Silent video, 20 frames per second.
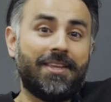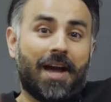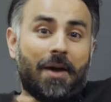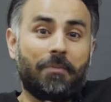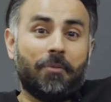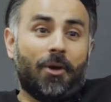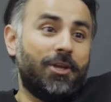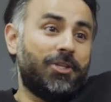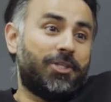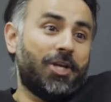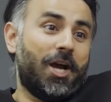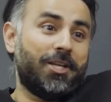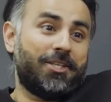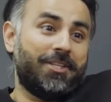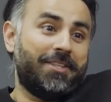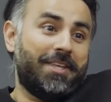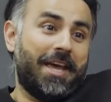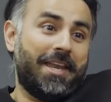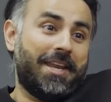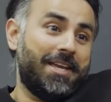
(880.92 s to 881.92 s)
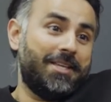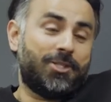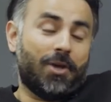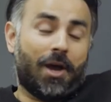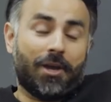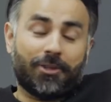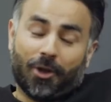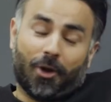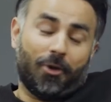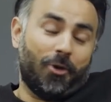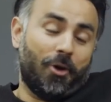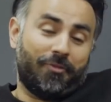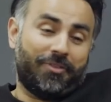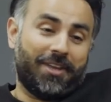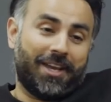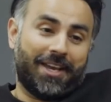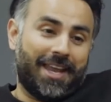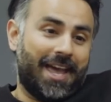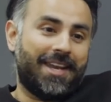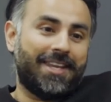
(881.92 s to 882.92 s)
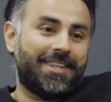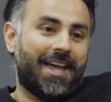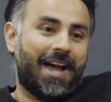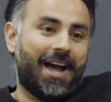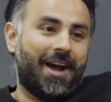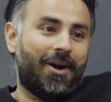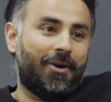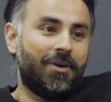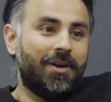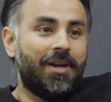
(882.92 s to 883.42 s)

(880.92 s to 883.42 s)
I'm not in charge of the editing, so I don't know if they're going to edit that out.